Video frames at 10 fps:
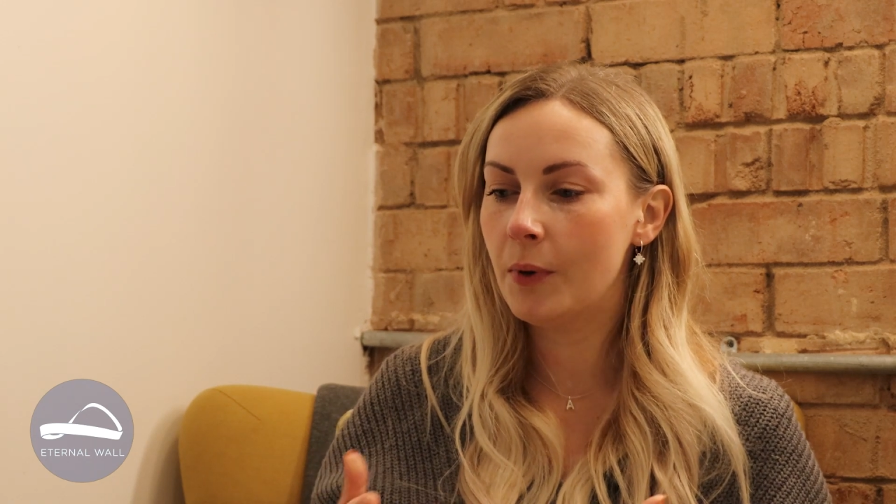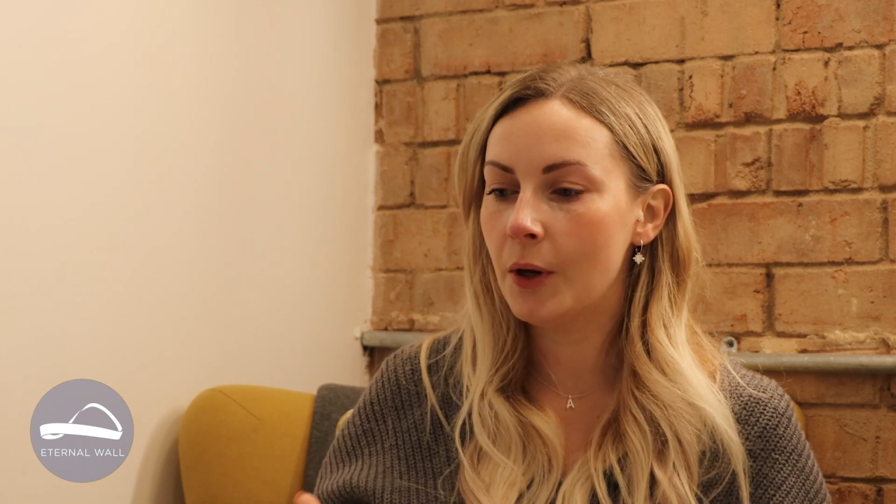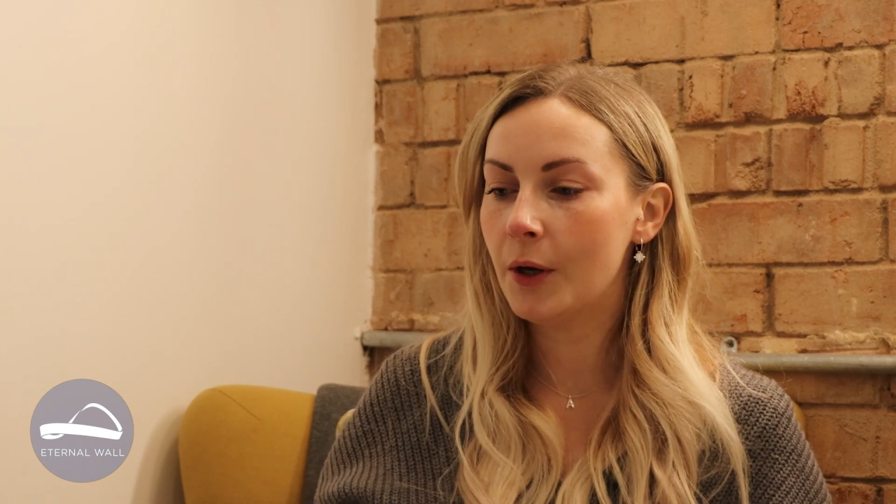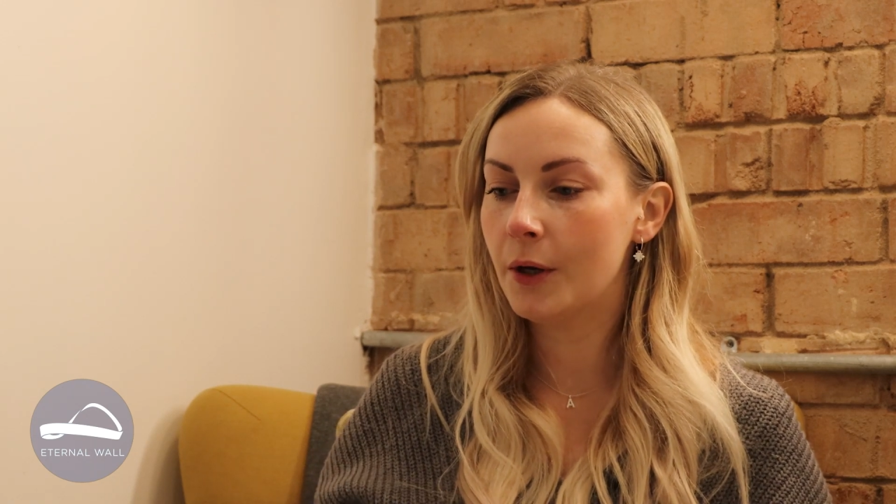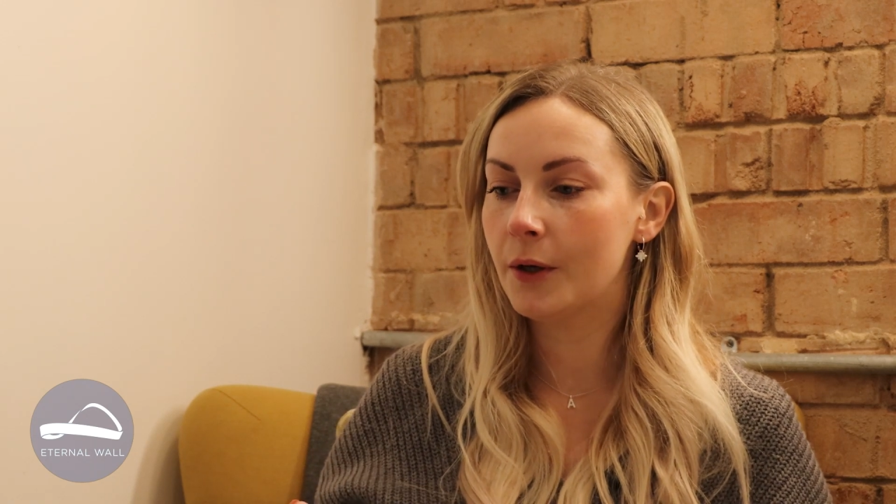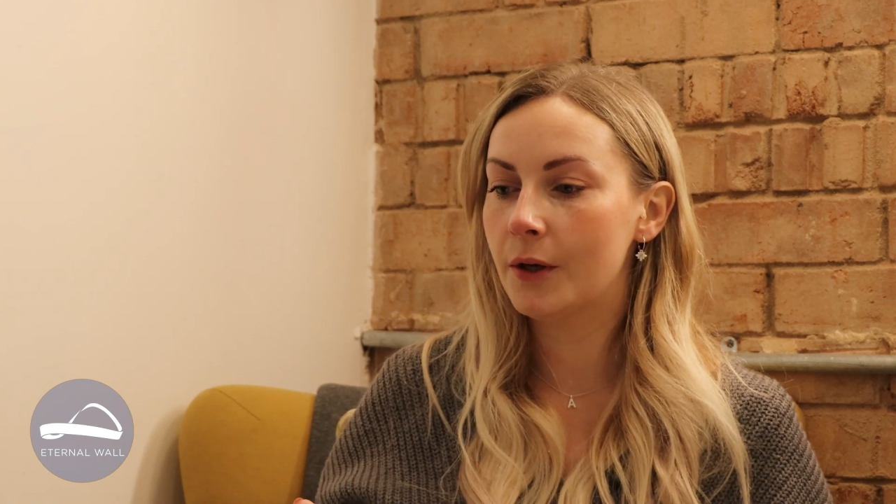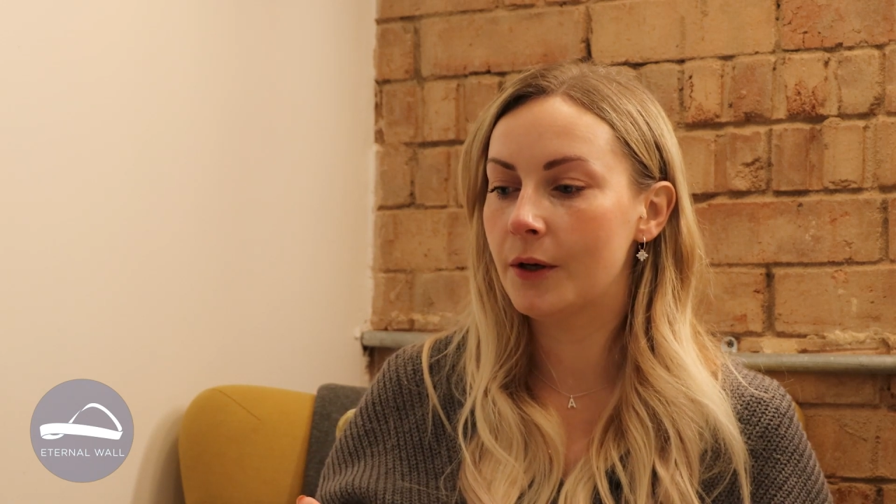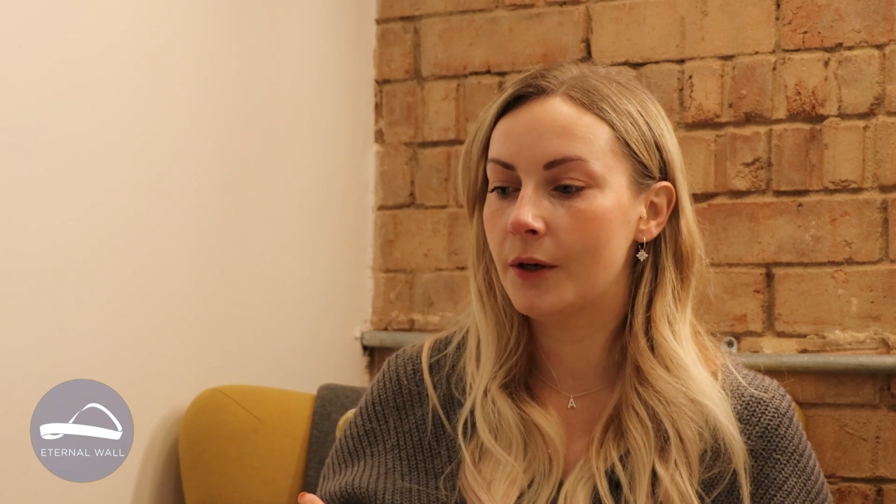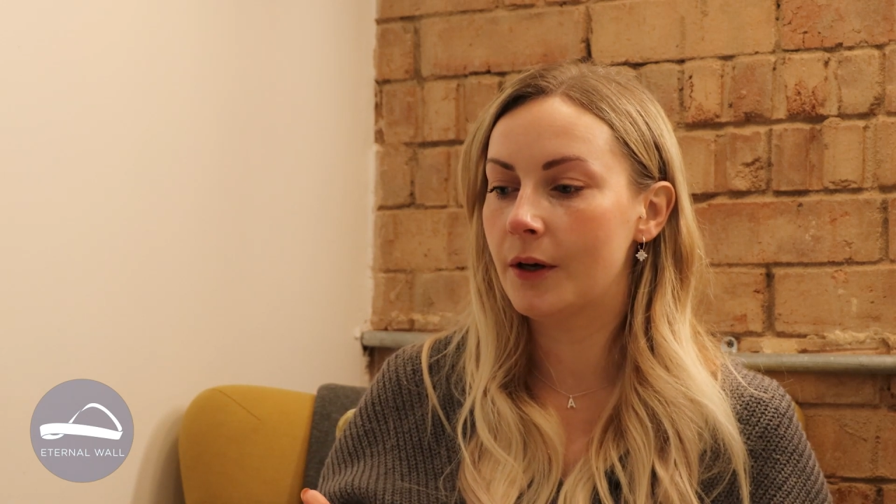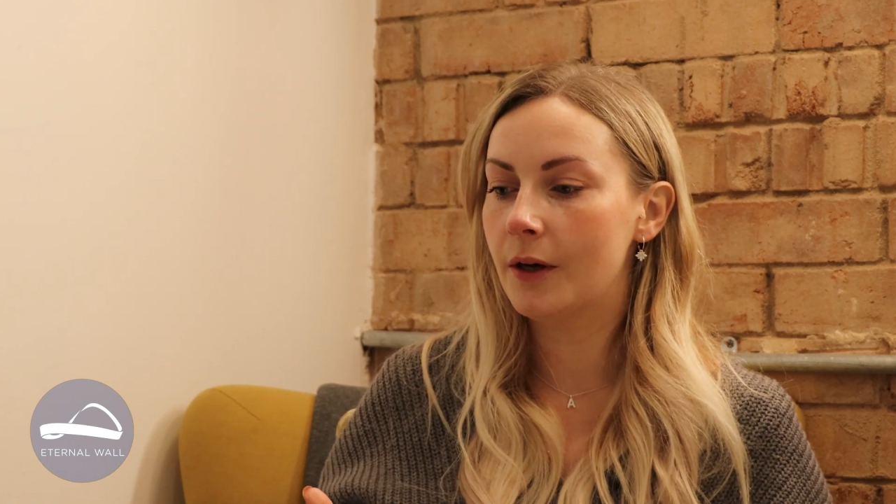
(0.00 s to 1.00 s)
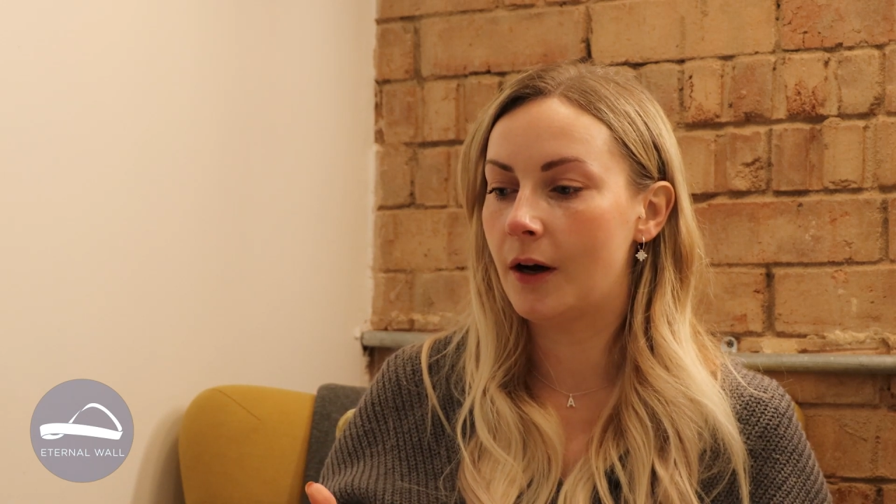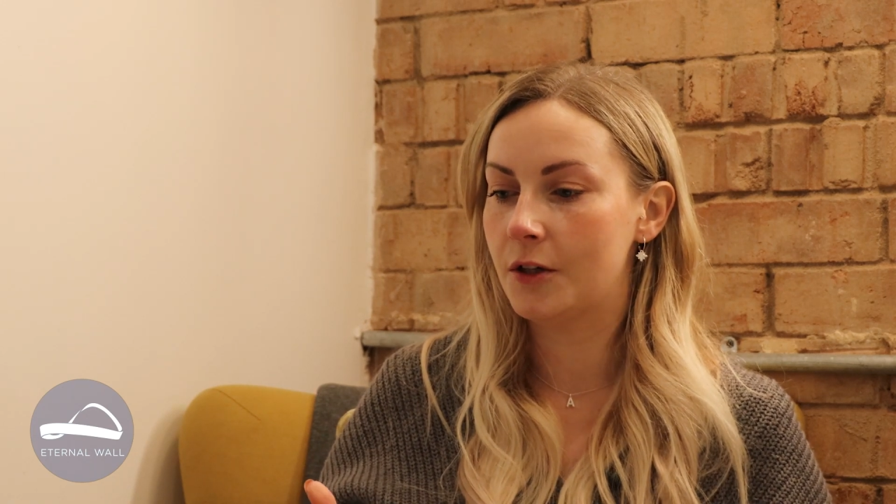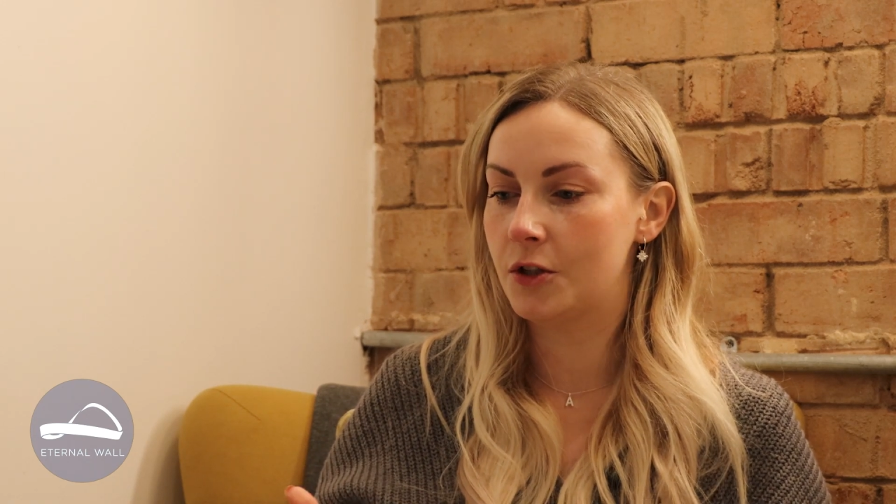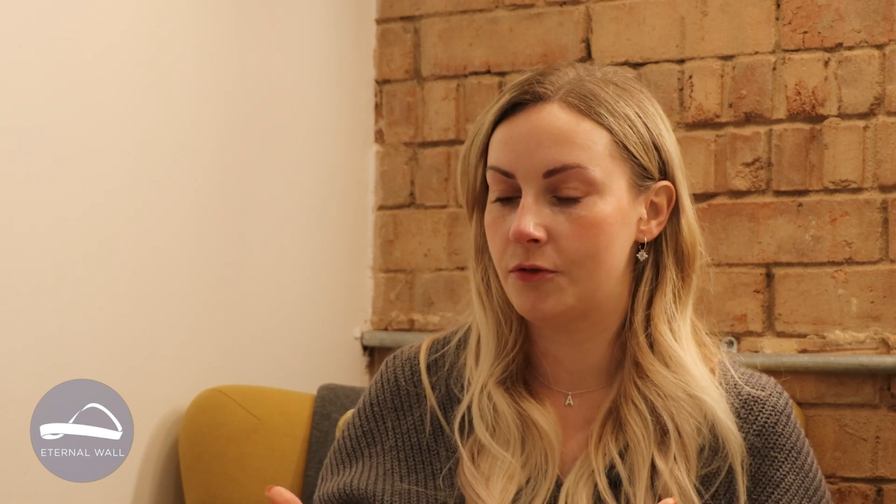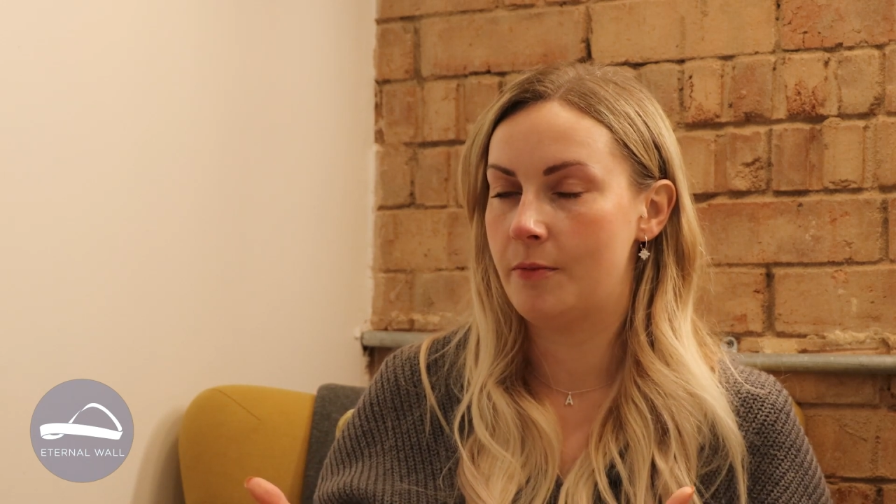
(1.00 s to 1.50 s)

But I just